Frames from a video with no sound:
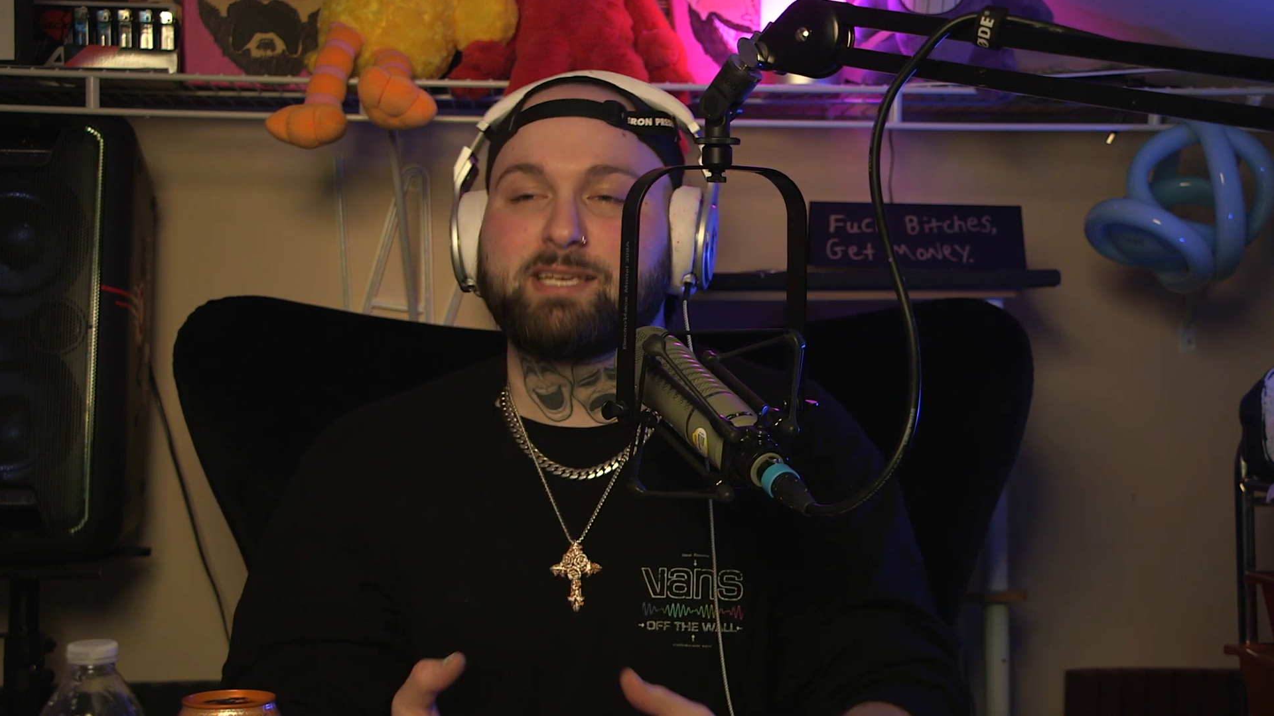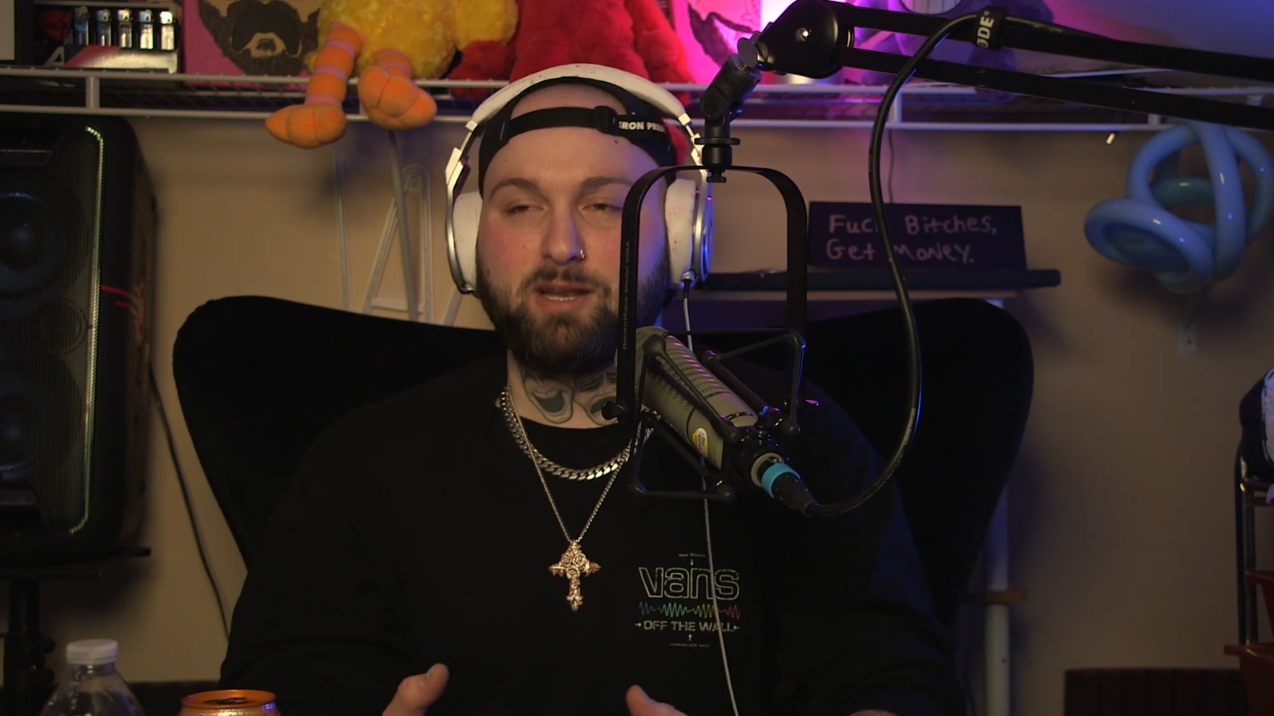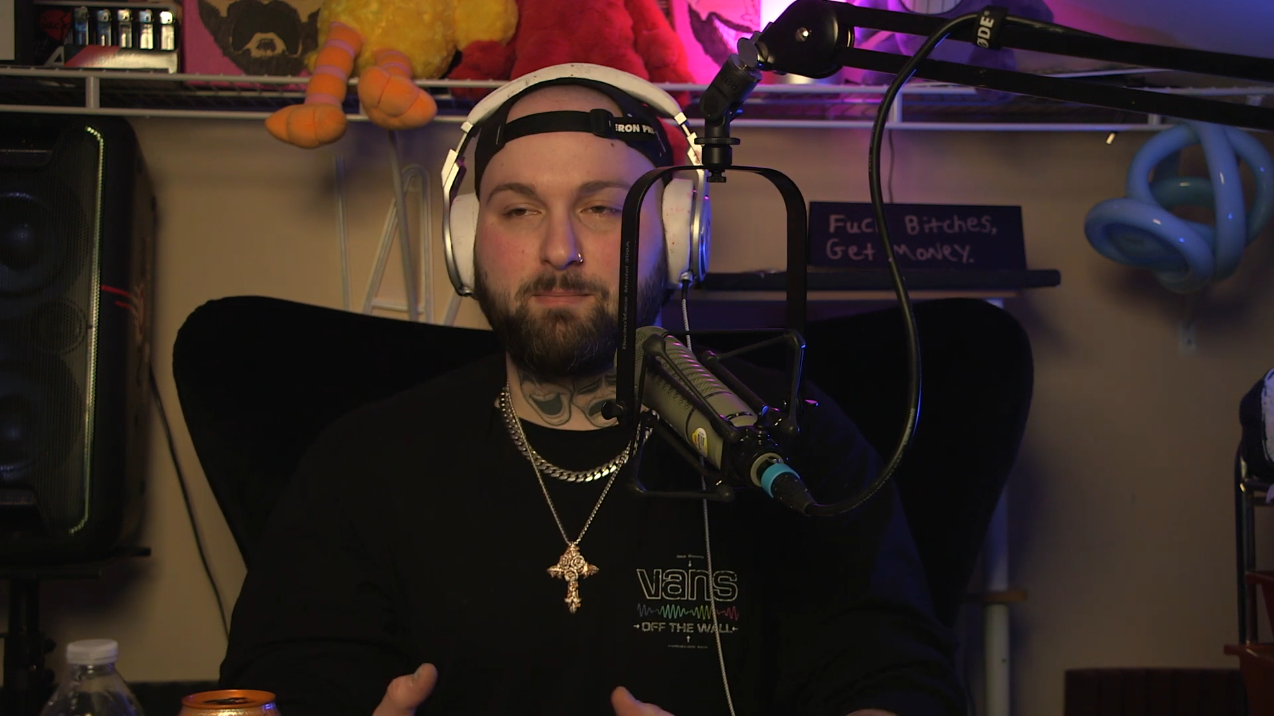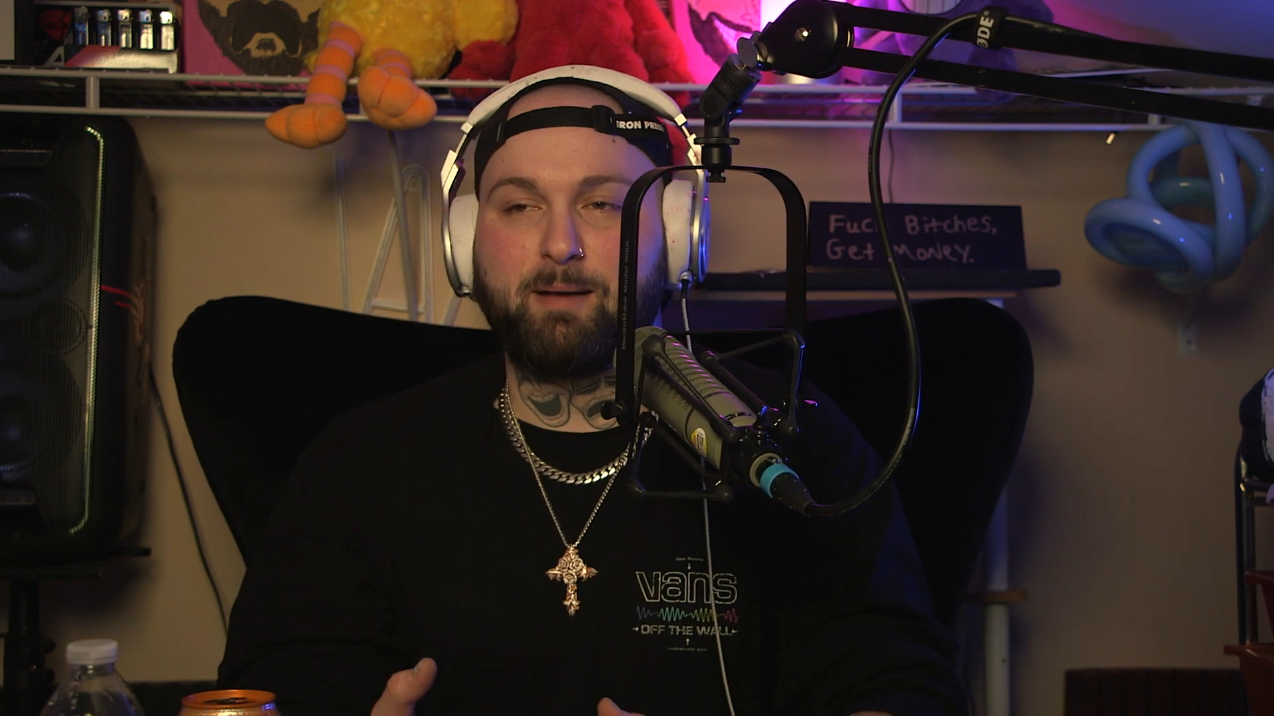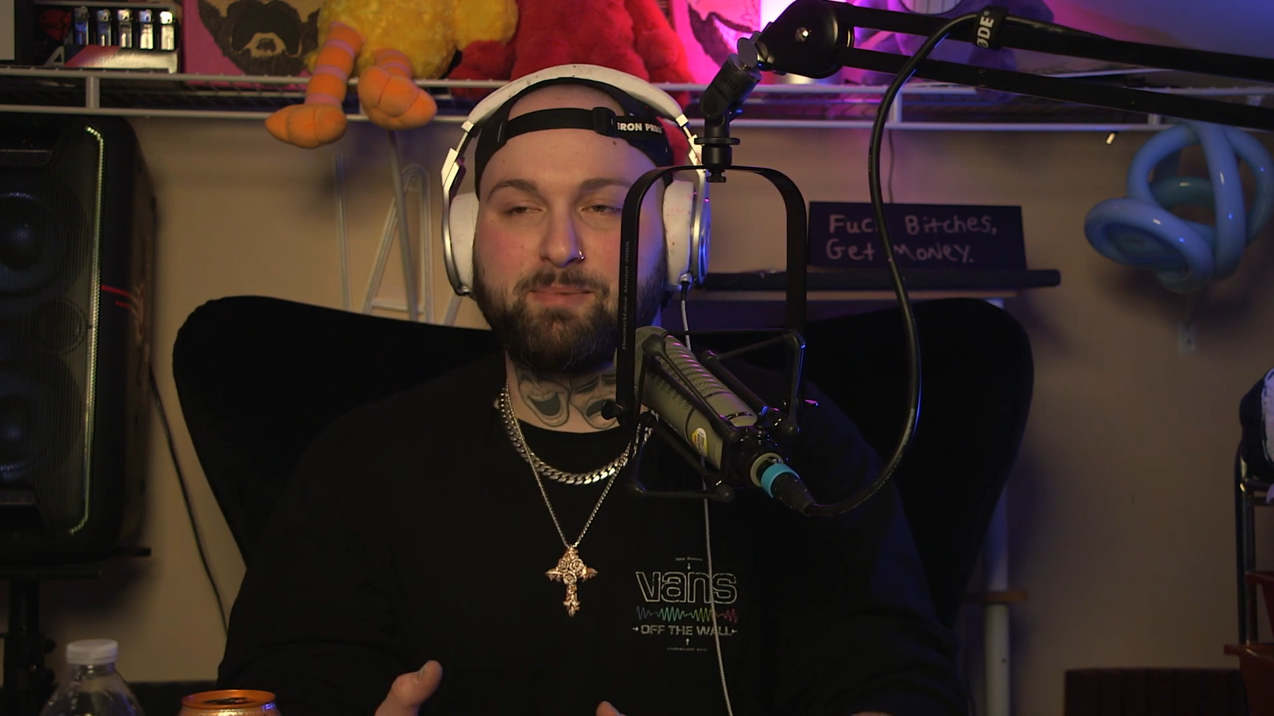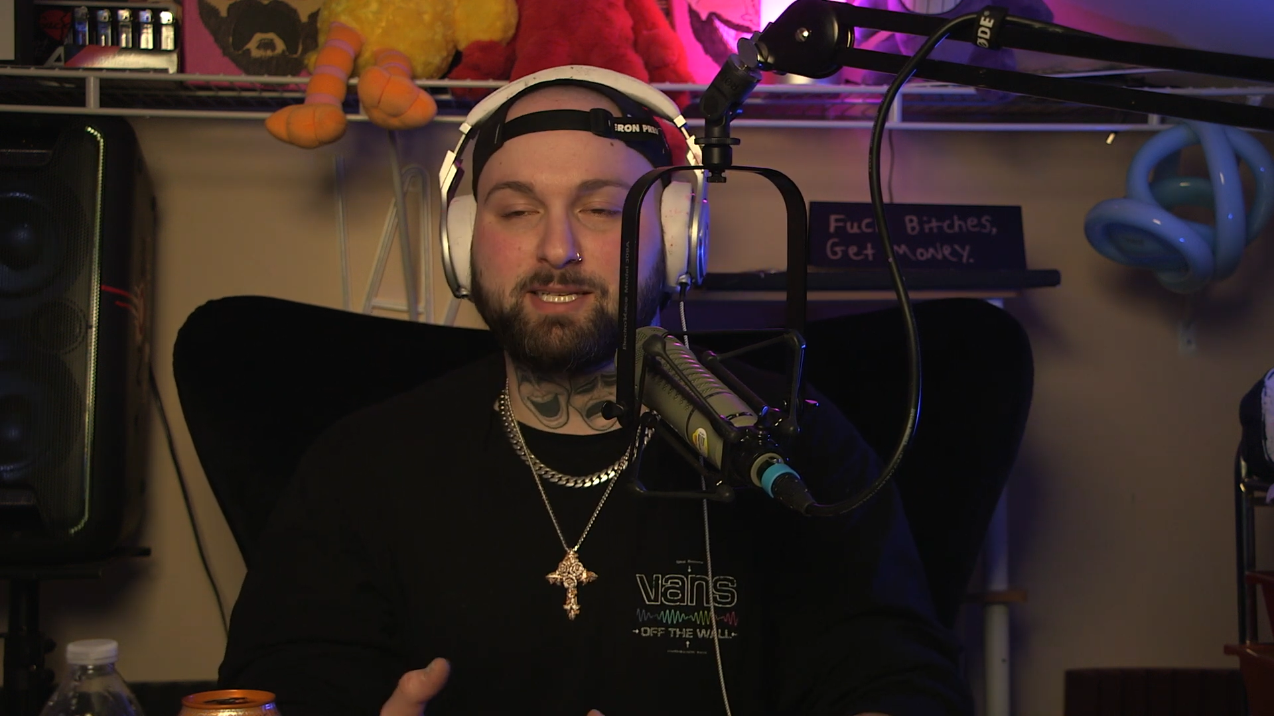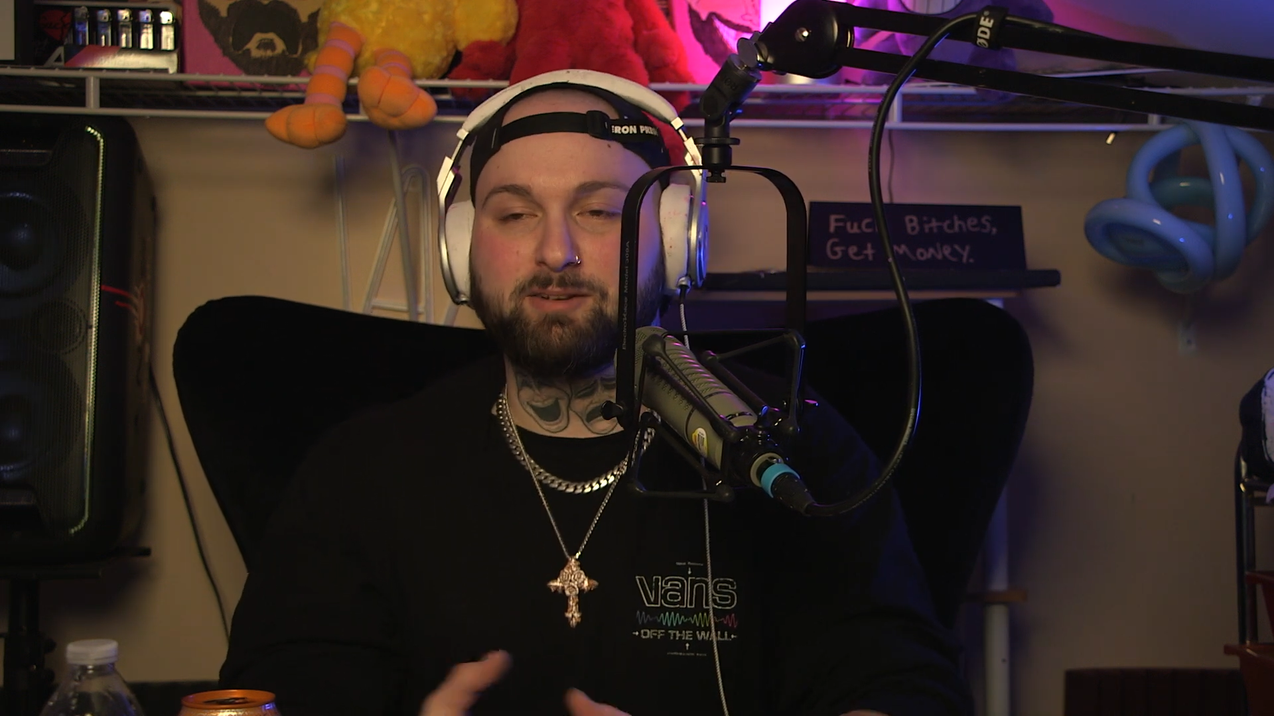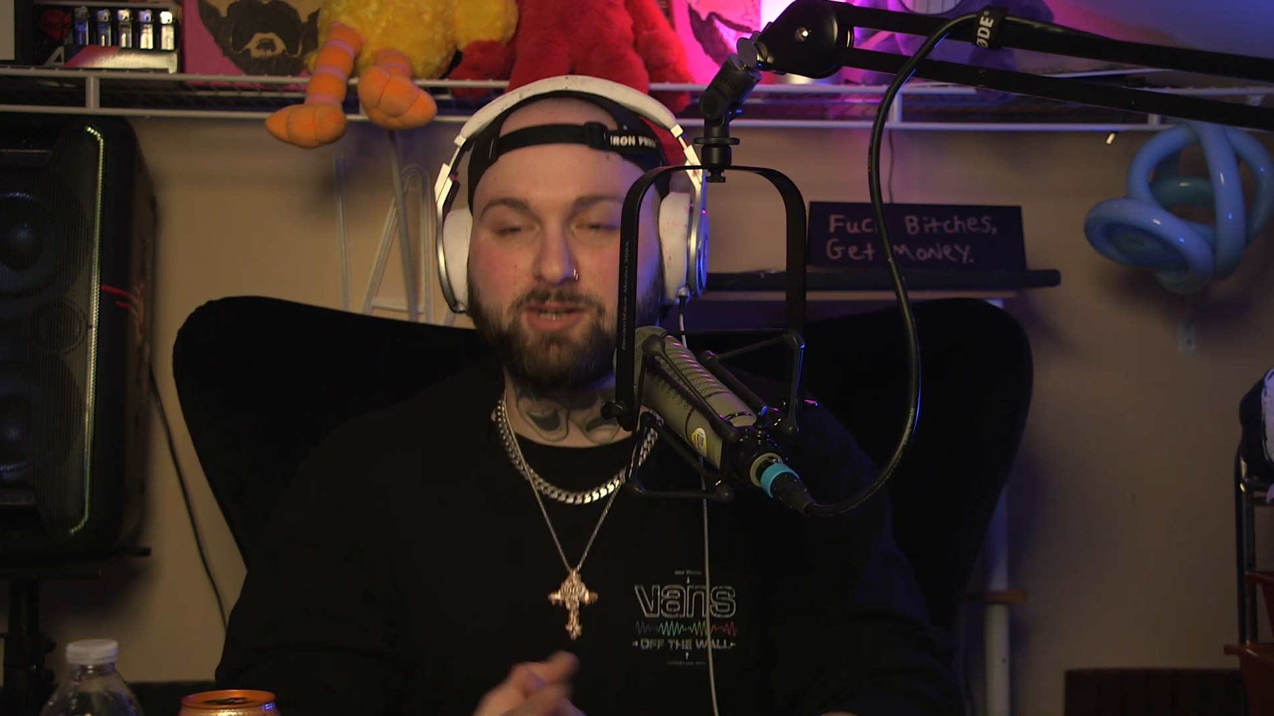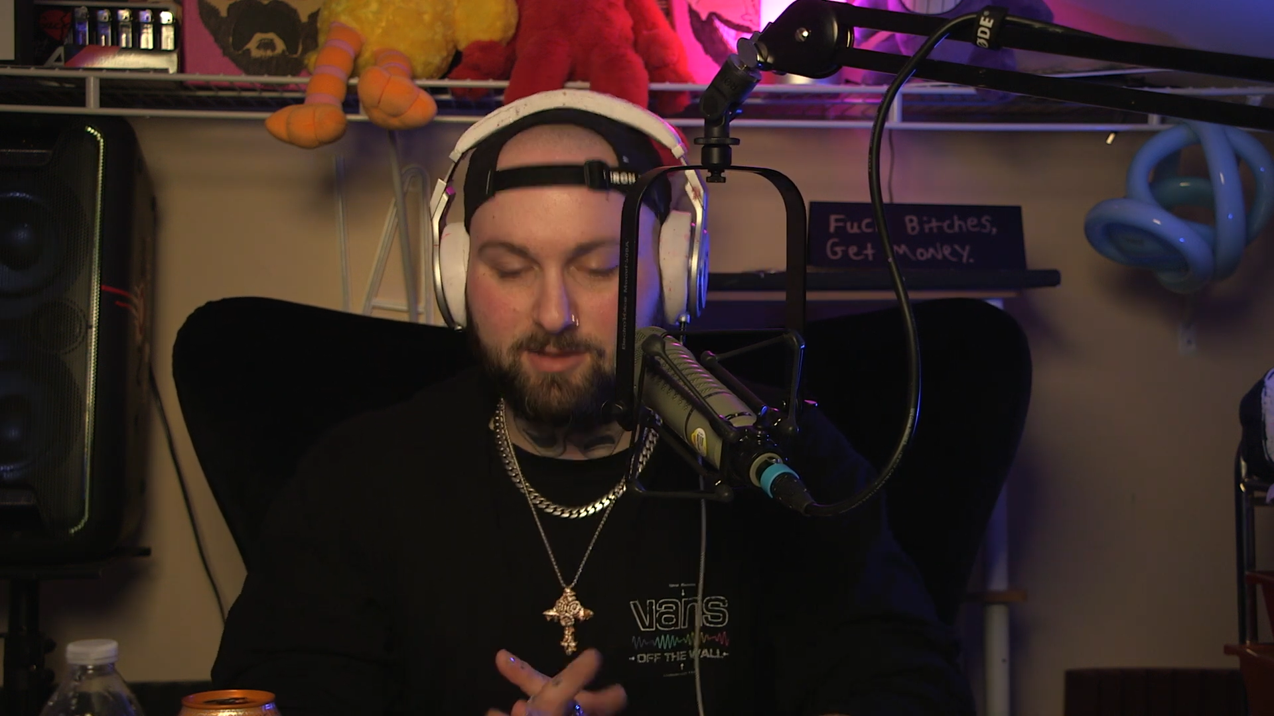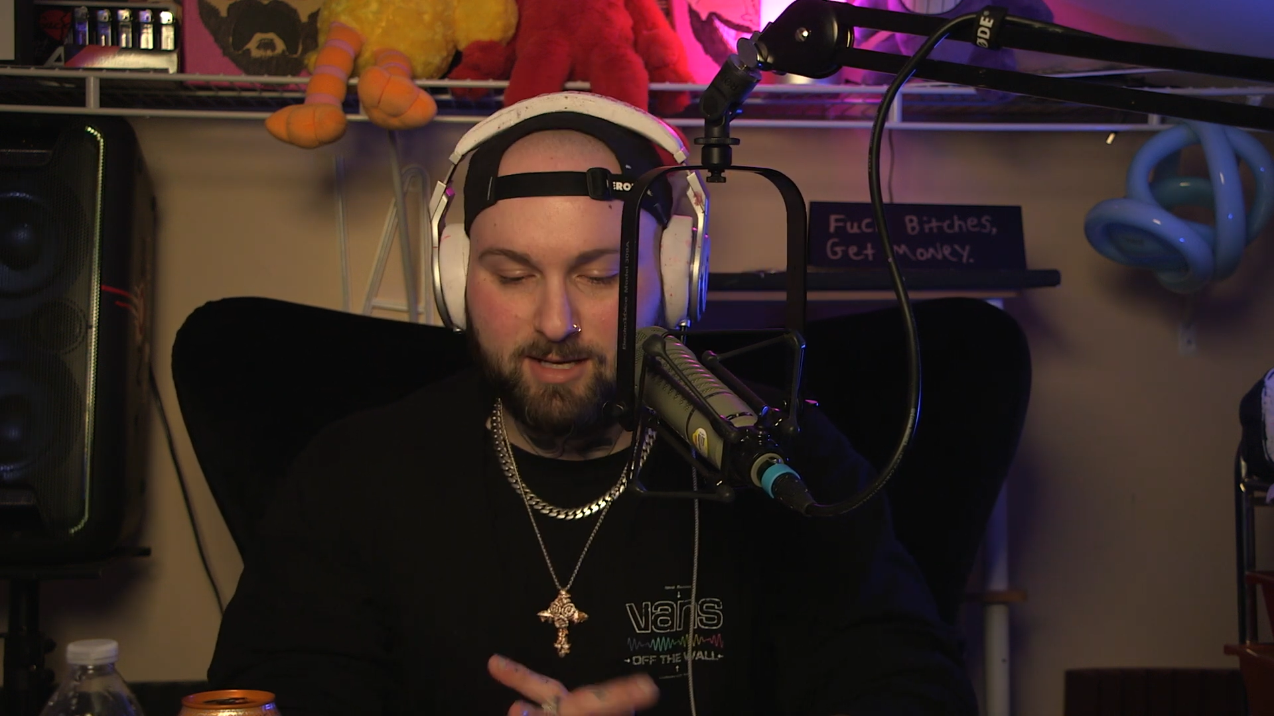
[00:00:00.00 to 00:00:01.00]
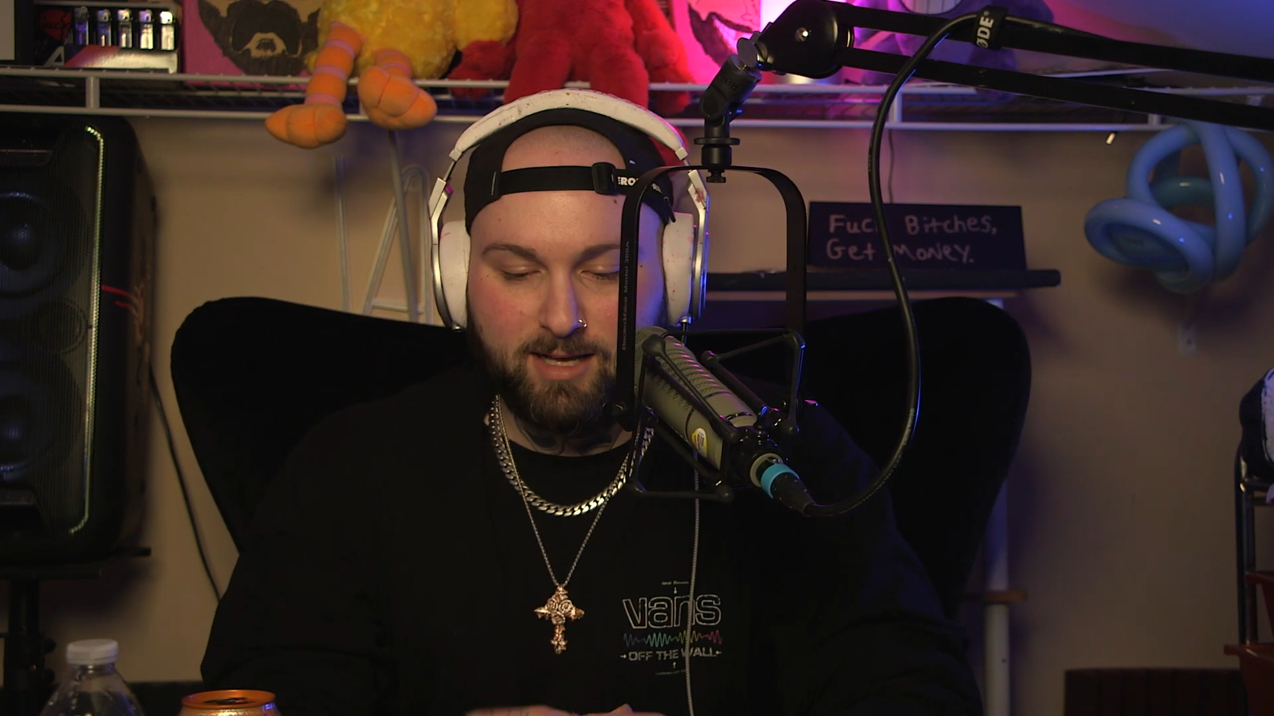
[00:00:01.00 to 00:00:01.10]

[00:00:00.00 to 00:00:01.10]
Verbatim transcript: you know, my material